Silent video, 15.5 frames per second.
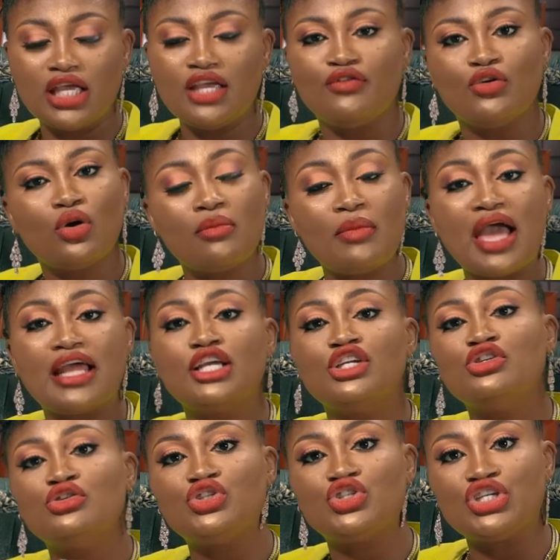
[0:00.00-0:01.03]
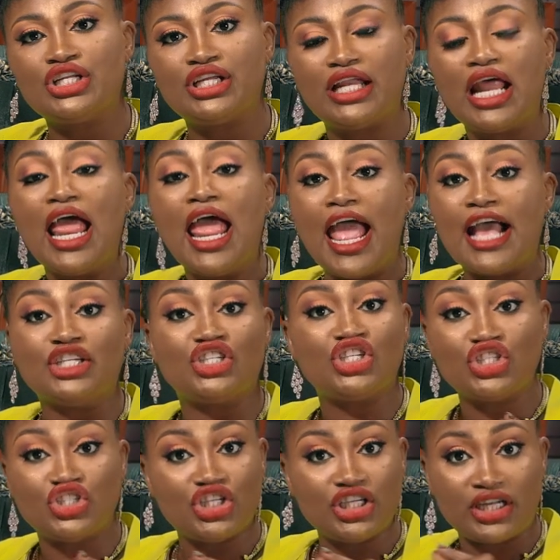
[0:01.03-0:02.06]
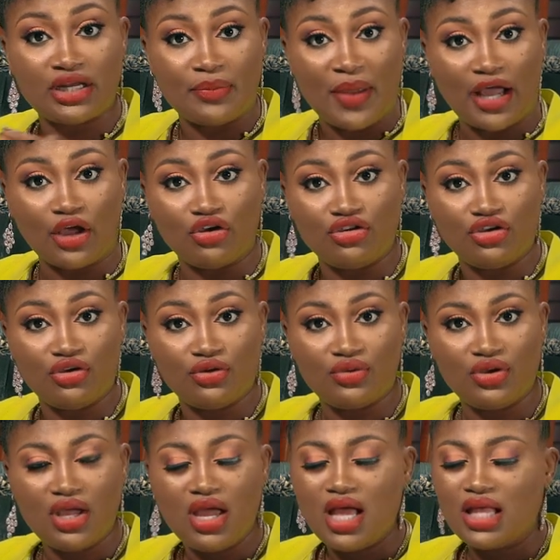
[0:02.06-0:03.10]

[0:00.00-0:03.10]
If you're a man and you cheated and she cheated back on you,